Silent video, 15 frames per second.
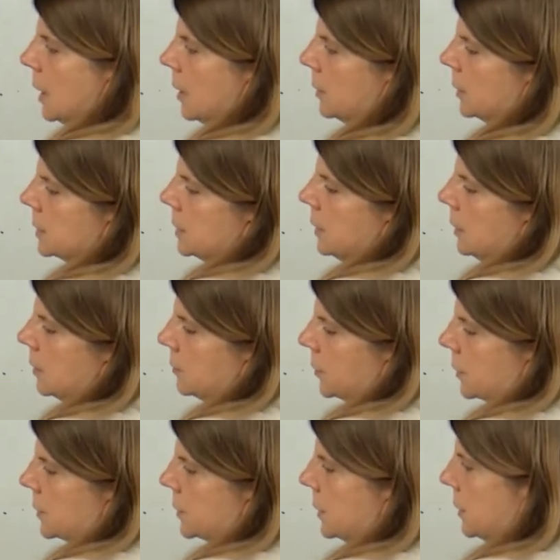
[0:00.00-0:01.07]
out a t
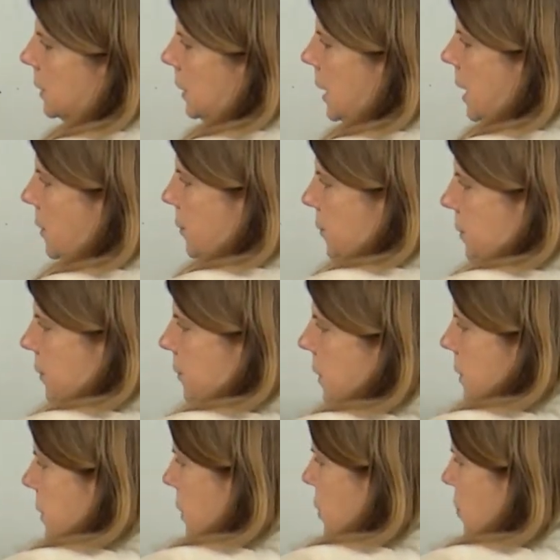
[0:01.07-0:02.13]
inverse to the left of
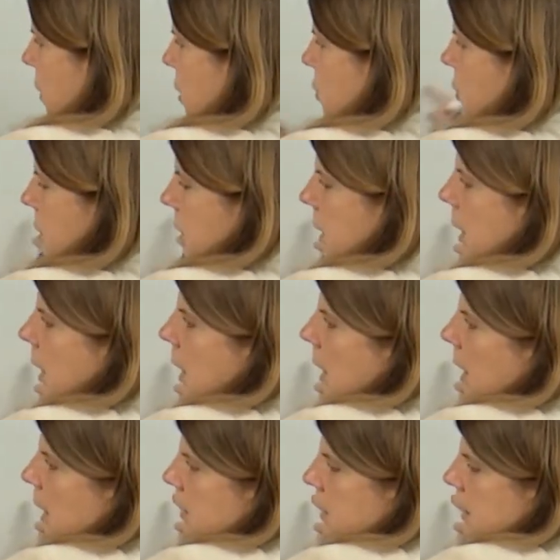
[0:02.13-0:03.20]
this expression,
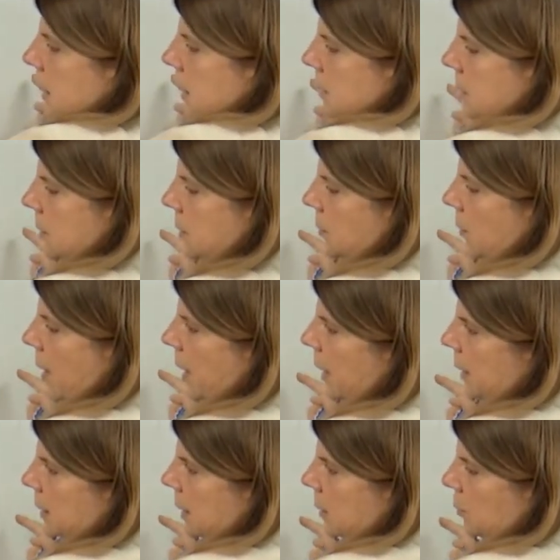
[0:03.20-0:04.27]
a t to the
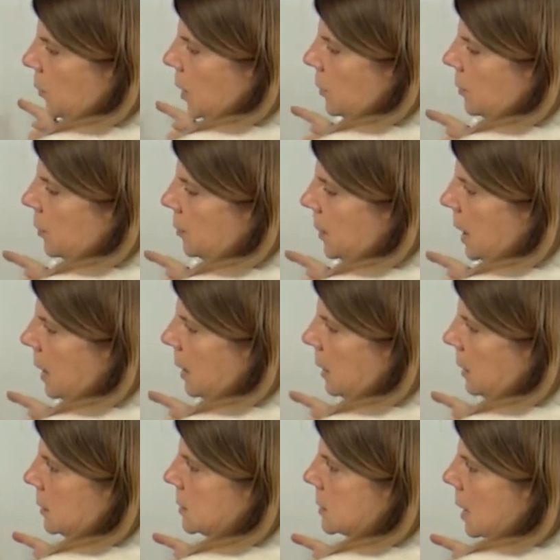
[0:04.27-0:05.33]
right, and what
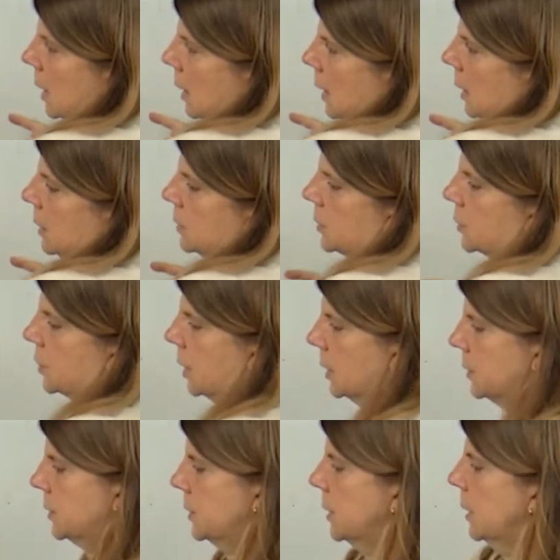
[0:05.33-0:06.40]
remains is
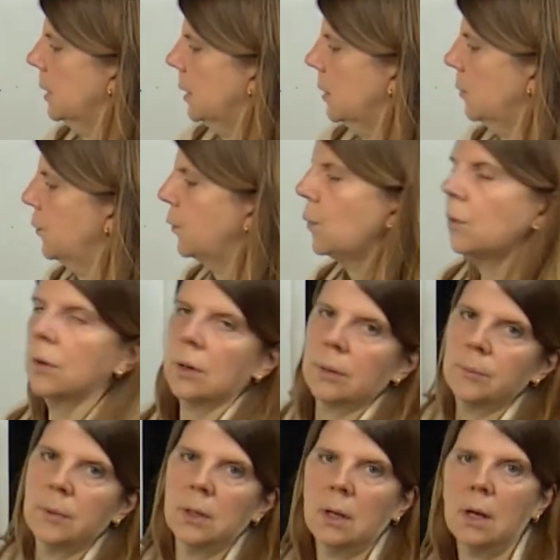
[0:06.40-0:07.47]
just the
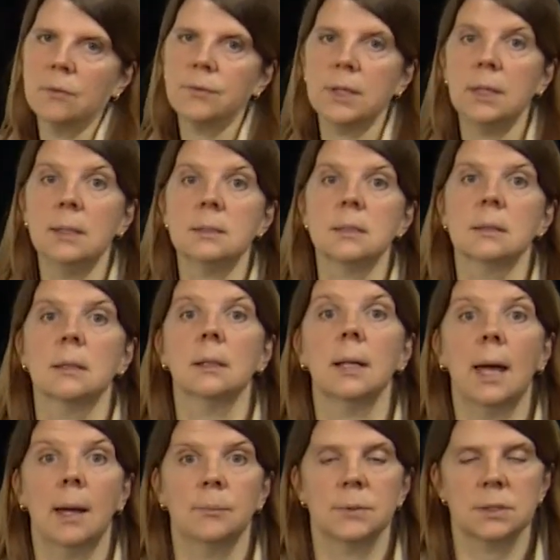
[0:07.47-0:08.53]
form of e to the
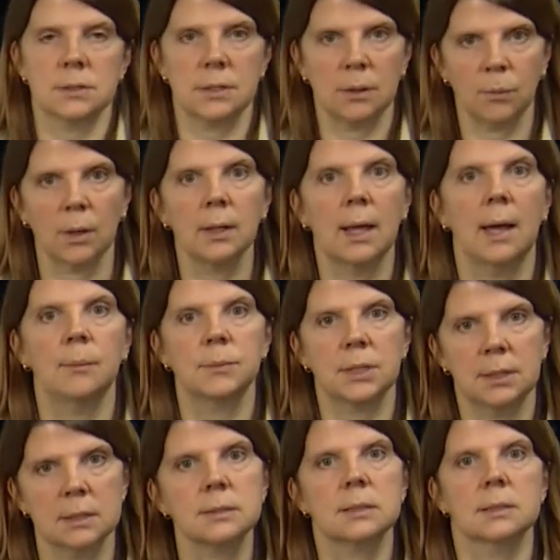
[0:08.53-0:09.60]
lambda t, where
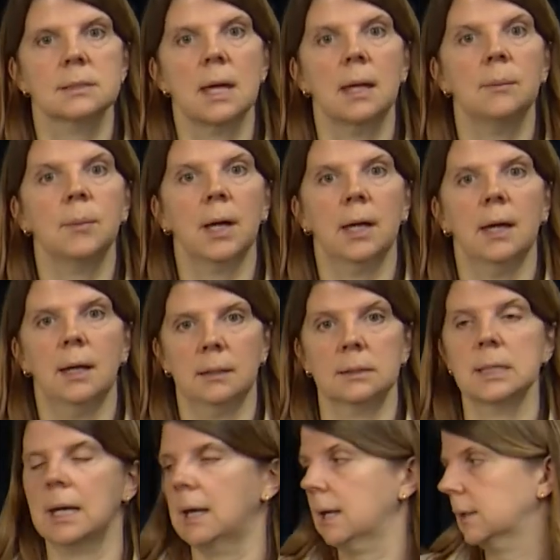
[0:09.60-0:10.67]
lambda is this n by n
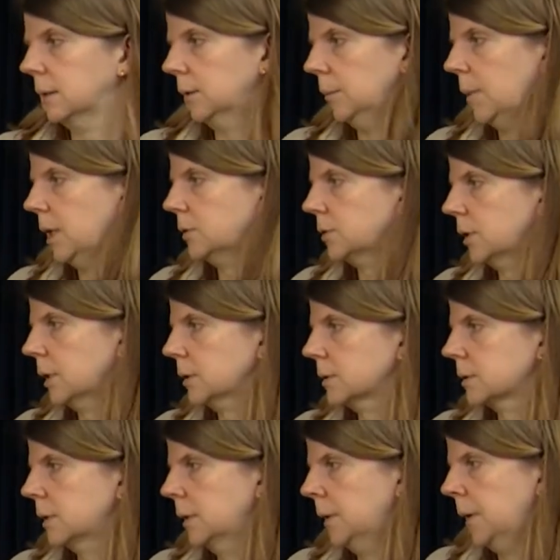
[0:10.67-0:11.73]
diagonal
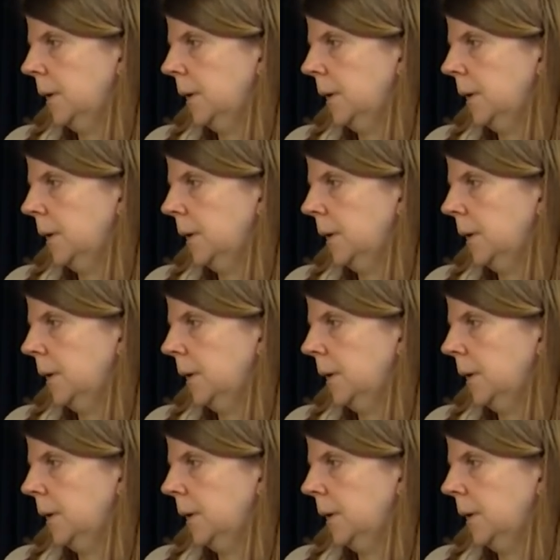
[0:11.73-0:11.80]
matrix.